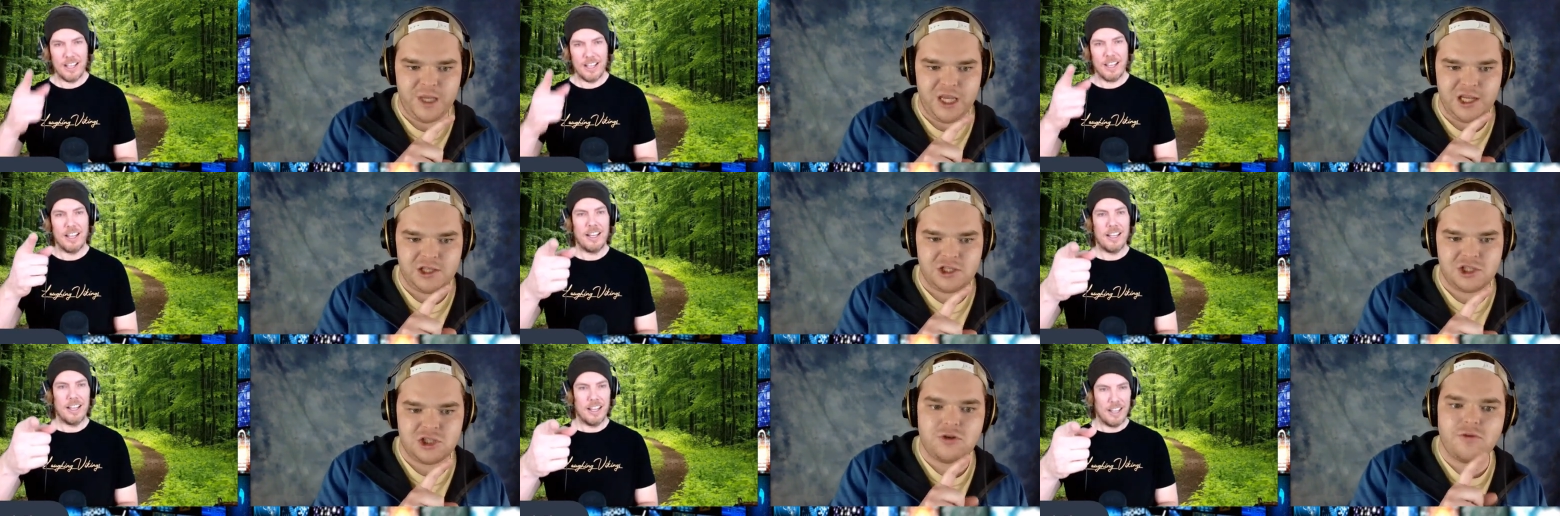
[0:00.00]

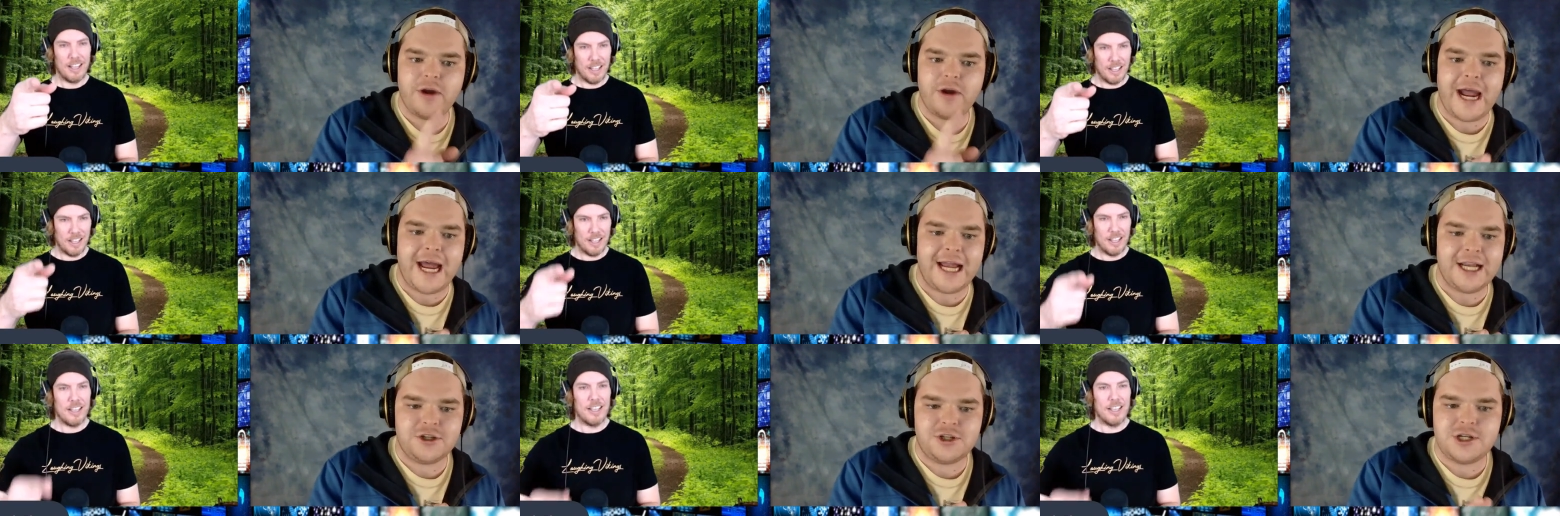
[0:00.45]
Speaker 1: Being
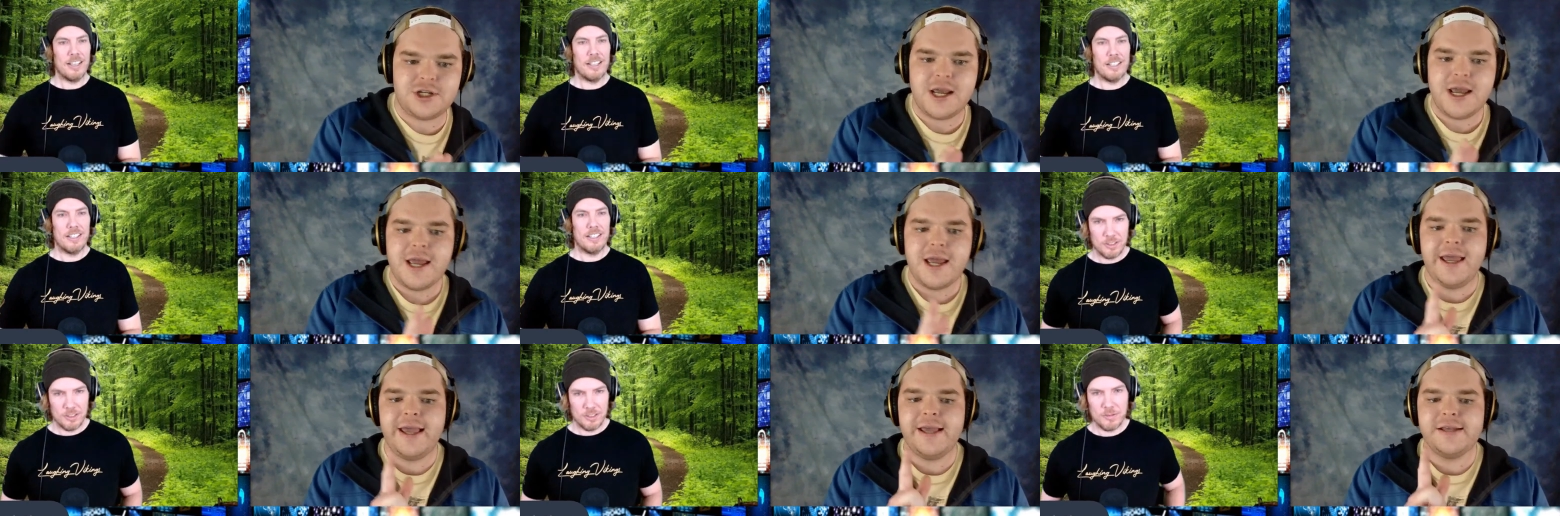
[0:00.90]
scratched
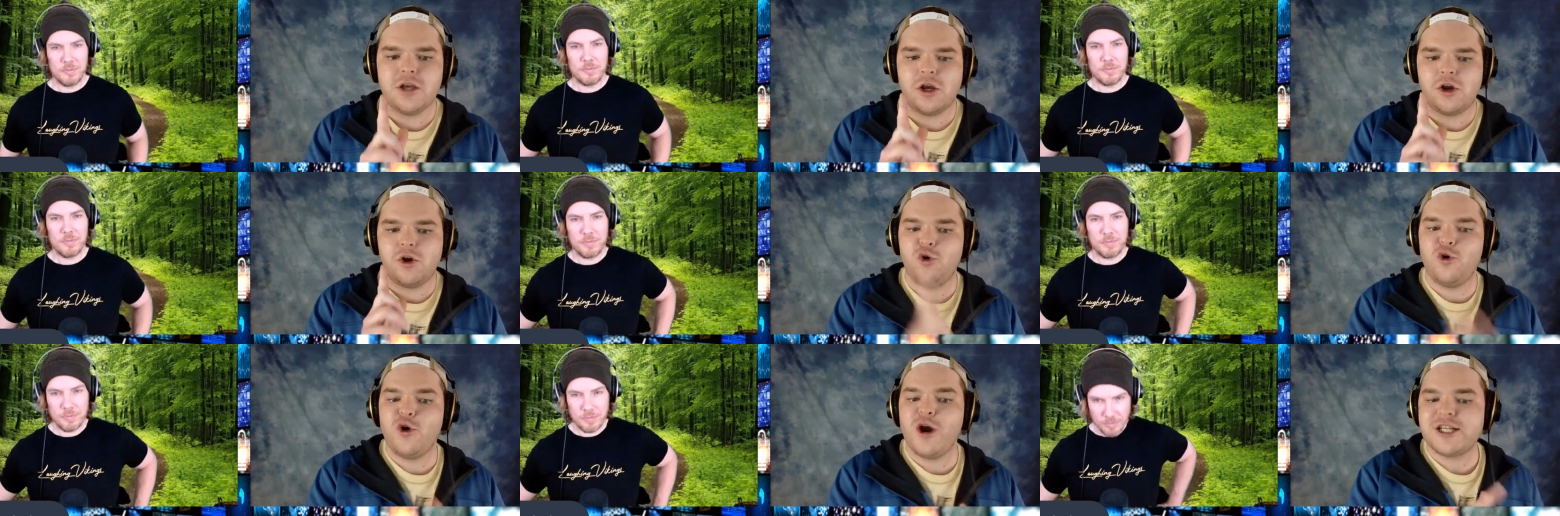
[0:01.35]
is
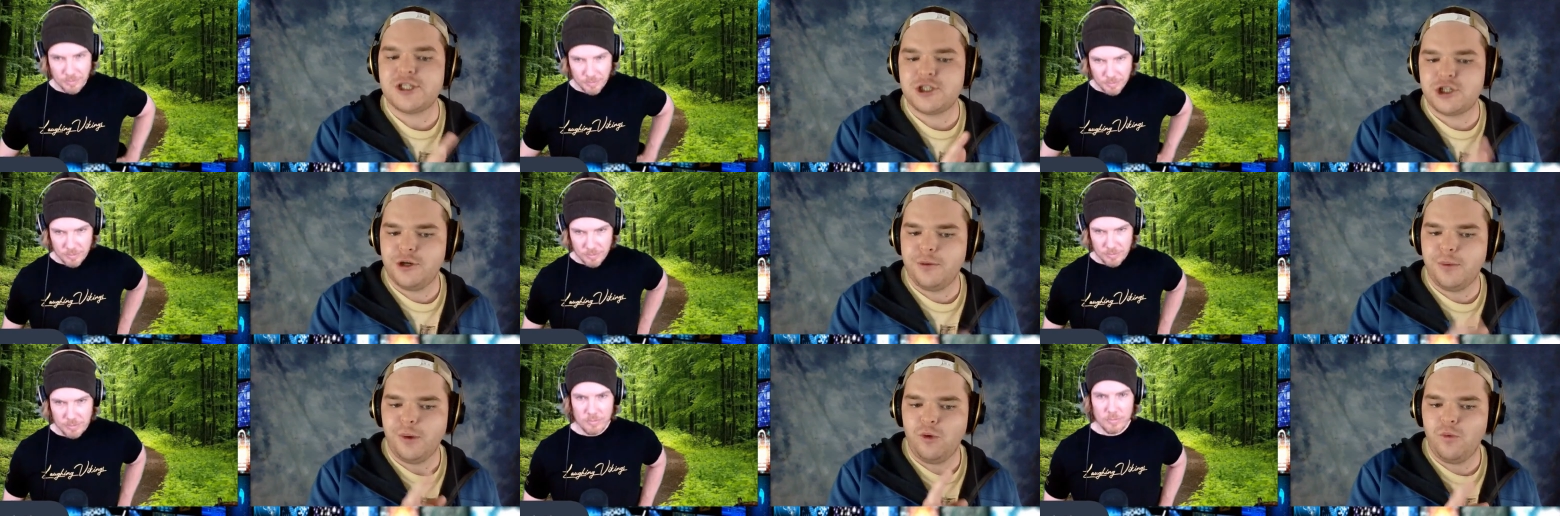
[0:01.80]
a
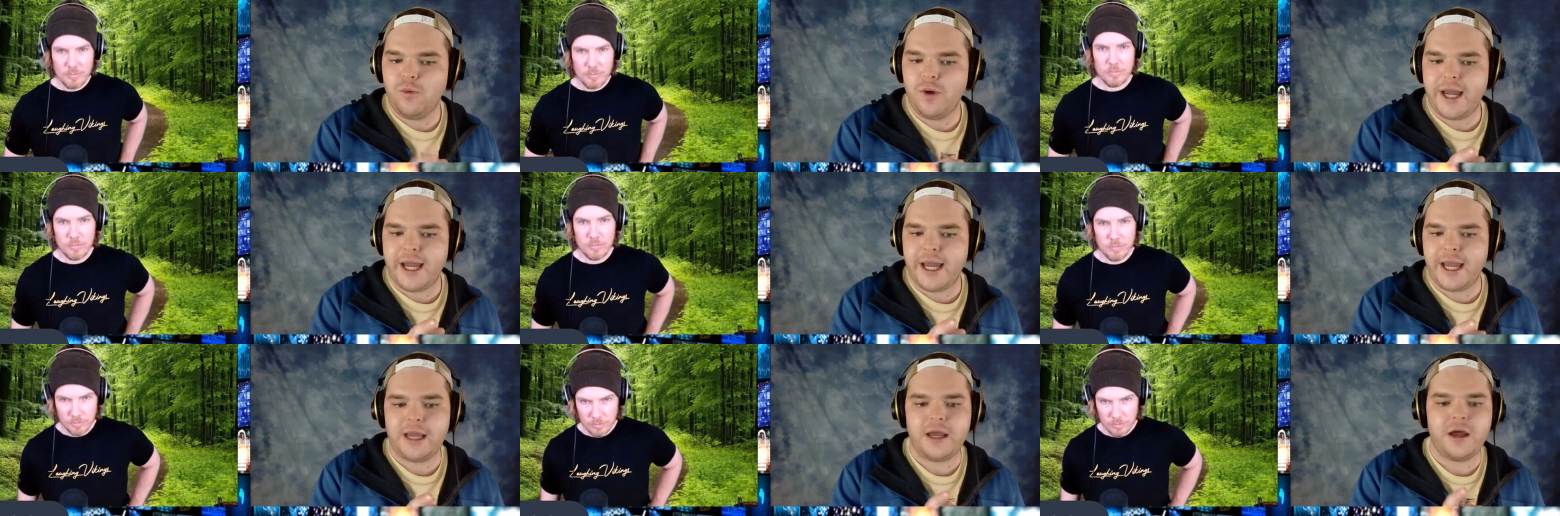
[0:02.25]
questionable
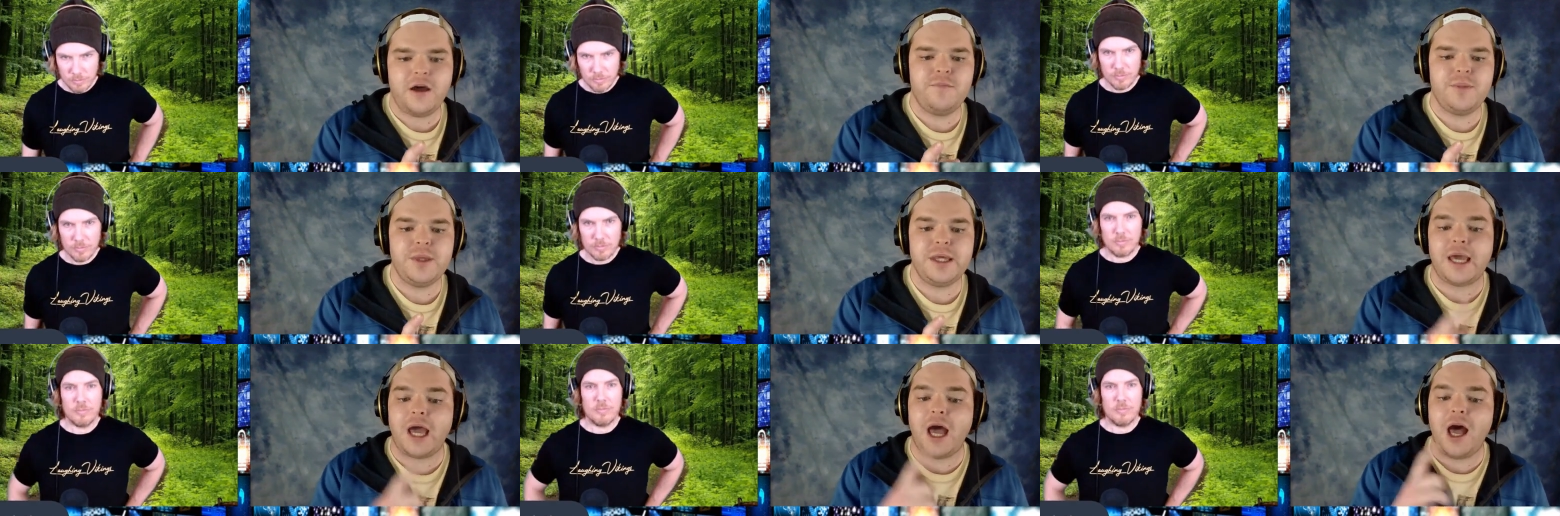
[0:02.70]
way
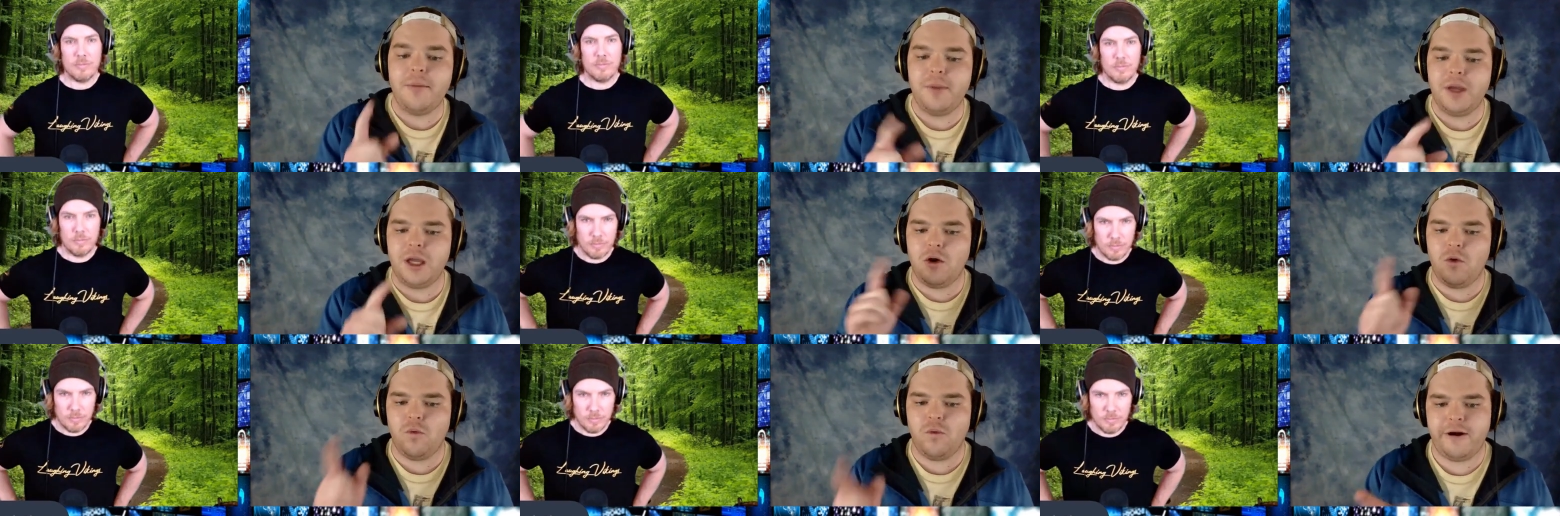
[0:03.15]
of
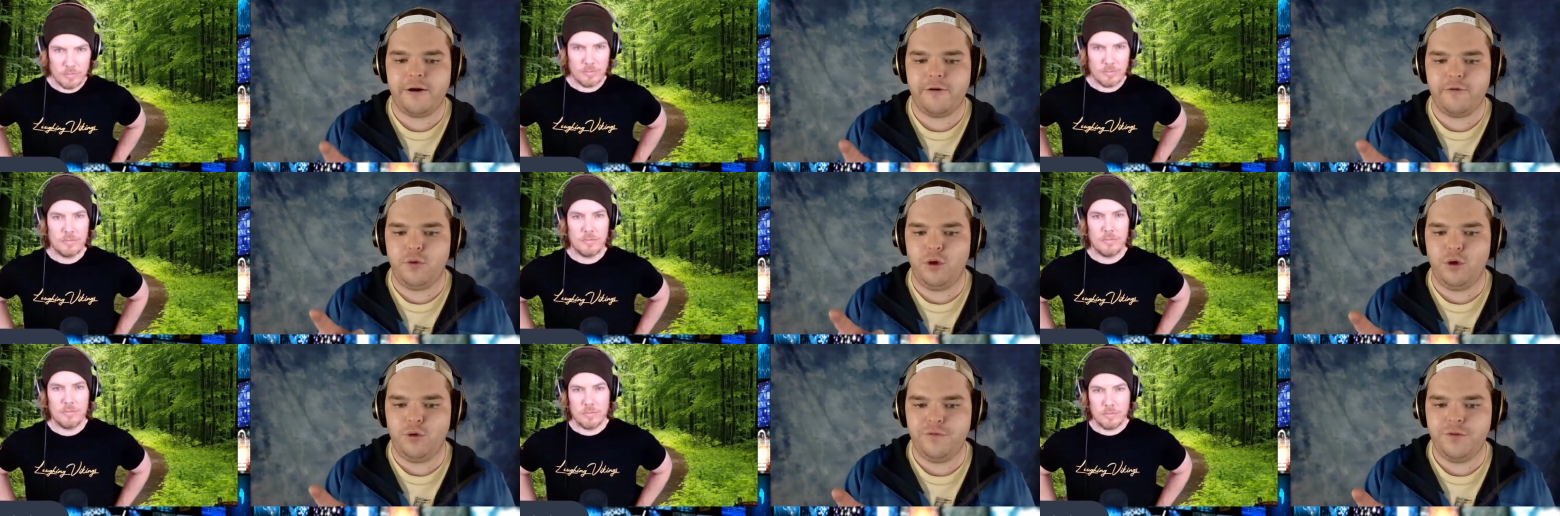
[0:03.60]
becoming a
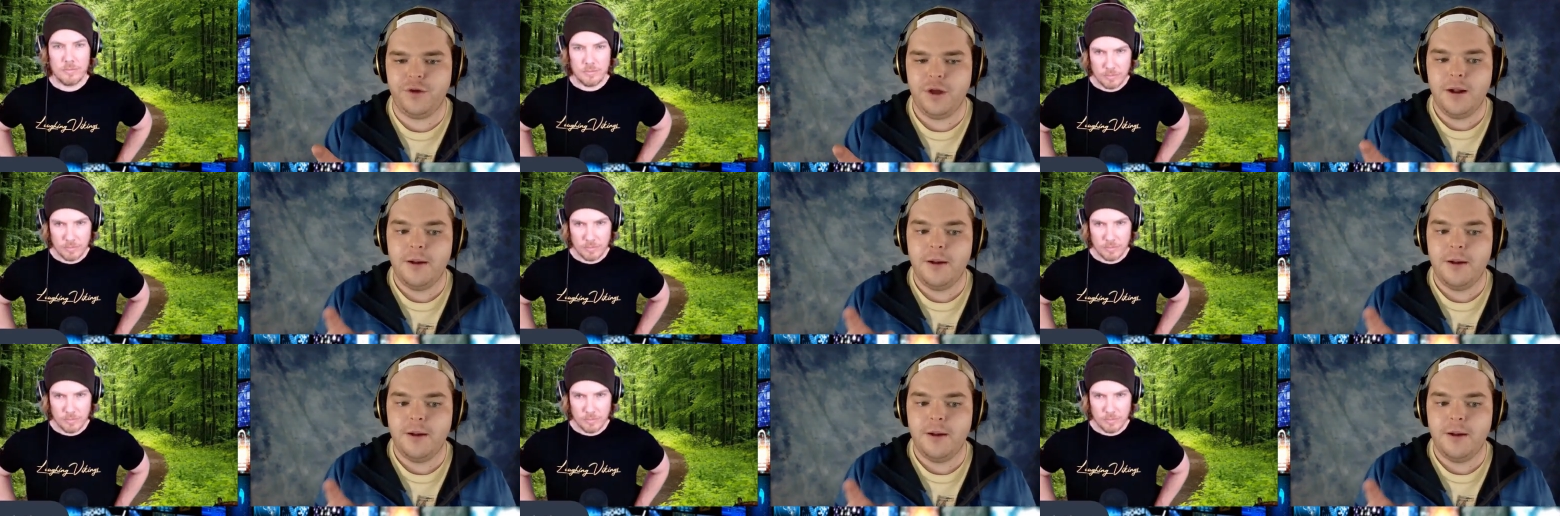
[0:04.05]
werewolf,